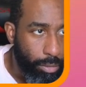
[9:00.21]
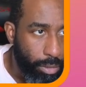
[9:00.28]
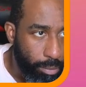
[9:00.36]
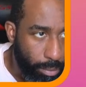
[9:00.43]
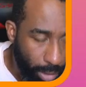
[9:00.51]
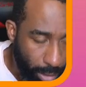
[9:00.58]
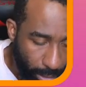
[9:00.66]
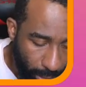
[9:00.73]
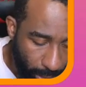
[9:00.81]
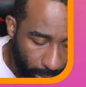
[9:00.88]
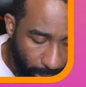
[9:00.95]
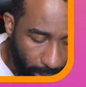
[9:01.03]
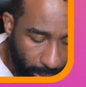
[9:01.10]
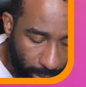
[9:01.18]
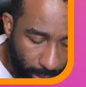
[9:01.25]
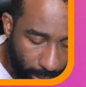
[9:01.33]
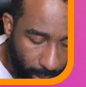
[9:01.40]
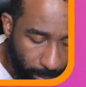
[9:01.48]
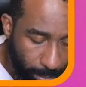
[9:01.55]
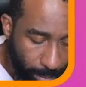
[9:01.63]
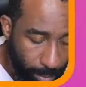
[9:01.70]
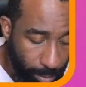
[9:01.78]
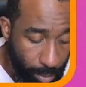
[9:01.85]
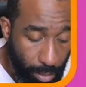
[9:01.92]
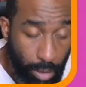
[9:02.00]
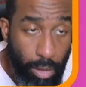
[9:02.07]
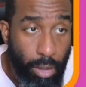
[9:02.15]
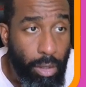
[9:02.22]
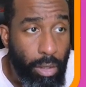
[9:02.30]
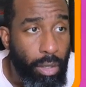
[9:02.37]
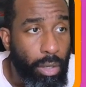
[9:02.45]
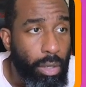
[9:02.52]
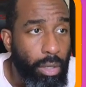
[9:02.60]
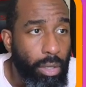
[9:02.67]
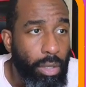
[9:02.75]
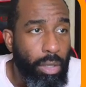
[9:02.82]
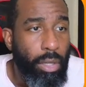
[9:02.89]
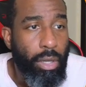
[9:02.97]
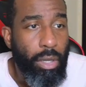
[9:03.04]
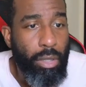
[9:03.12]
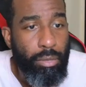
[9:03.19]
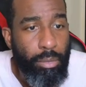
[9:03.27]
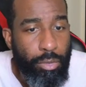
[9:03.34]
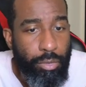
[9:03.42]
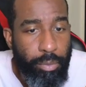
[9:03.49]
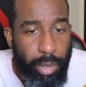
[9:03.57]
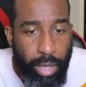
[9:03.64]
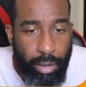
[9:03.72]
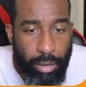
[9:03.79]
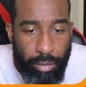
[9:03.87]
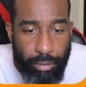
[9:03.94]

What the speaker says: Man, I cannot type. On remove background,